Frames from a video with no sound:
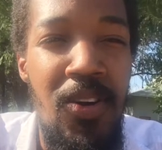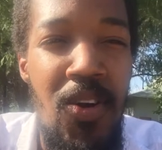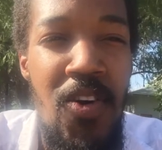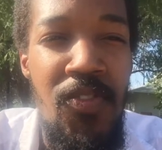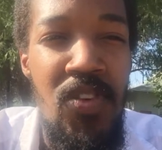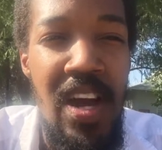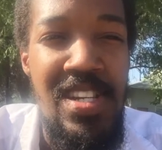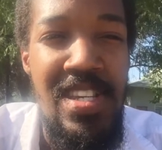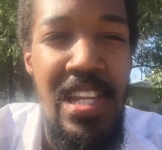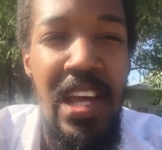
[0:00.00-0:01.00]
or if you
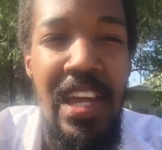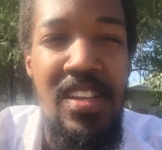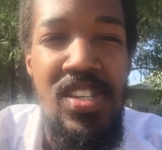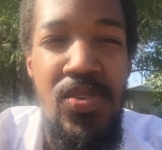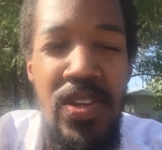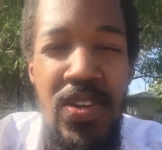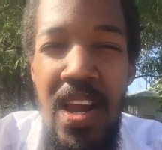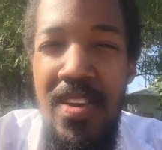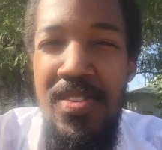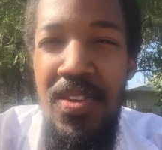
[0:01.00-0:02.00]
actually look into it, you
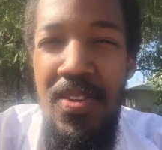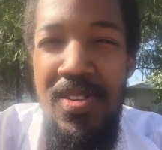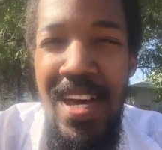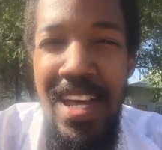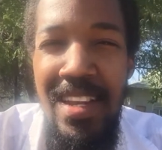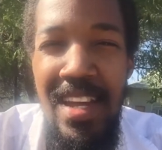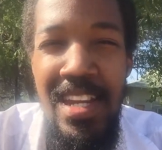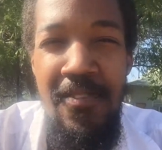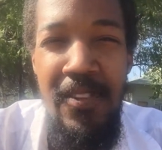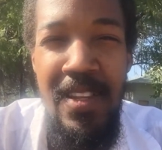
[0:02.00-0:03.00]
also know. So I
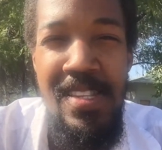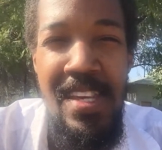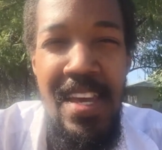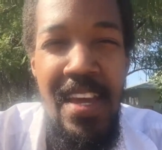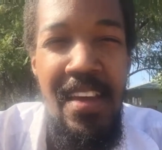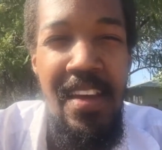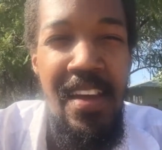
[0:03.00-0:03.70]
definitely say,